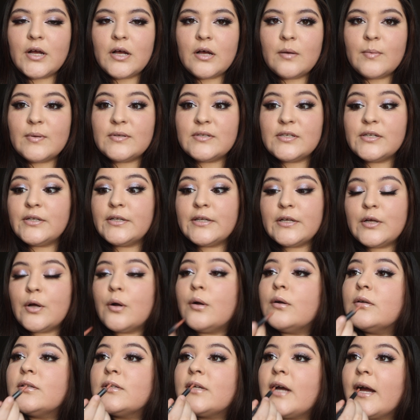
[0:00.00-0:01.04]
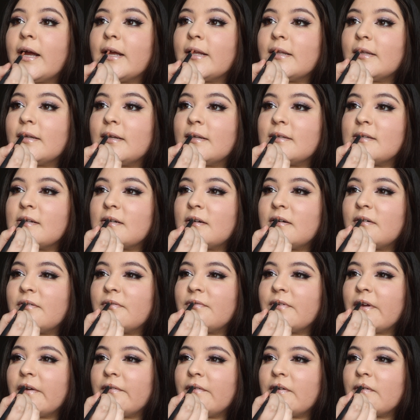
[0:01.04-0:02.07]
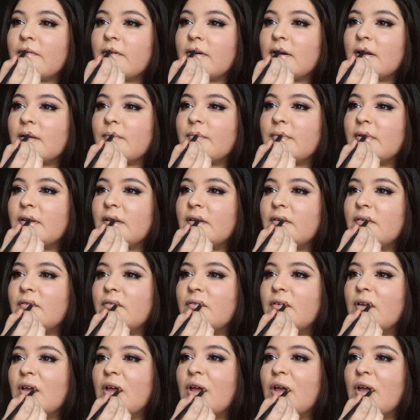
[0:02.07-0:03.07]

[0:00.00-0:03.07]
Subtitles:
It's literally called Kylie. It's like her favorite one, I believe.